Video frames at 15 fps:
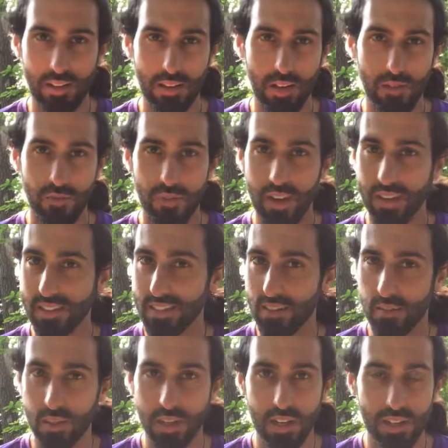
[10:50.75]
affects
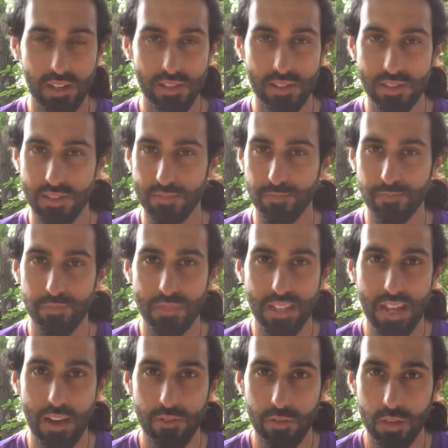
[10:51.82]
everything else,
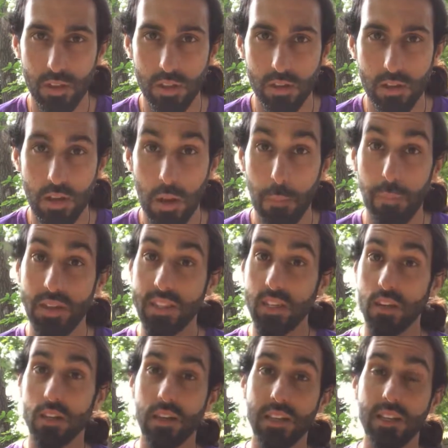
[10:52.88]
everything. But the
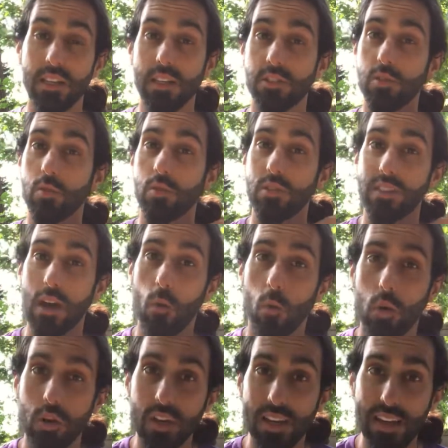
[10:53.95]
other idea too is that
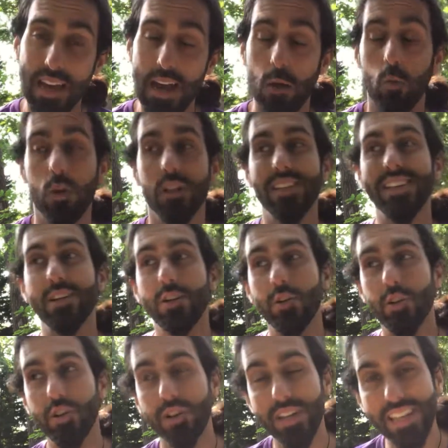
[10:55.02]
working out will
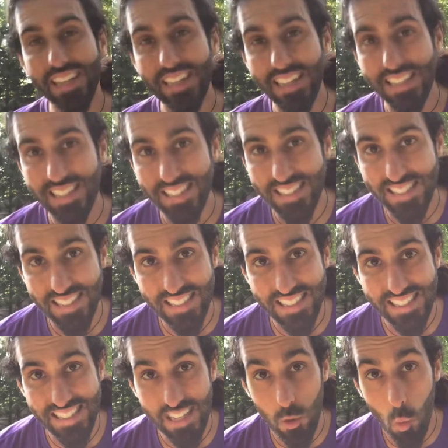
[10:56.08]

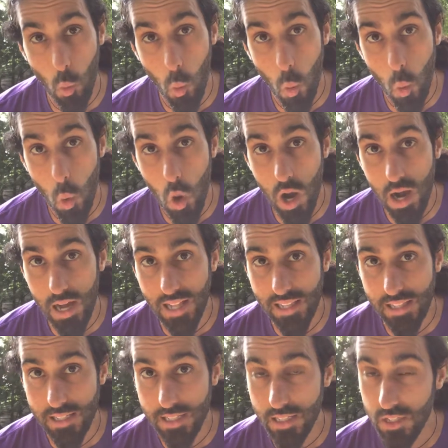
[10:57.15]
increase the
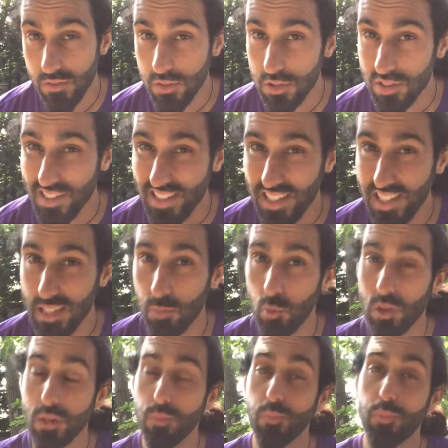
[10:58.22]
quality of your sleep,
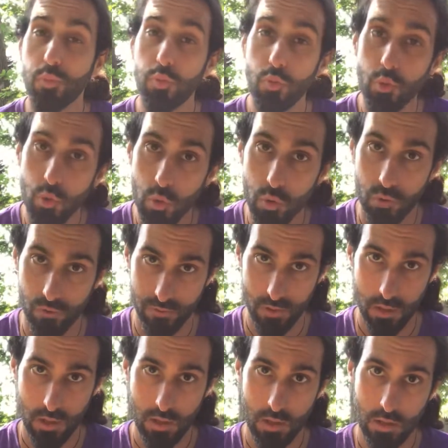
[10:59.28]
will improve
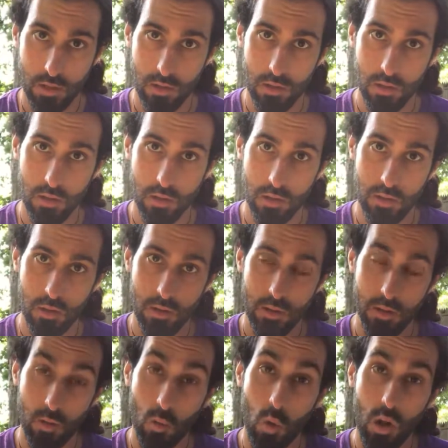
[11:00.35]

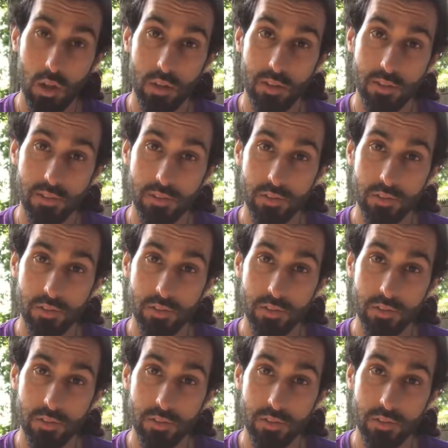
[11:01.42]
the quality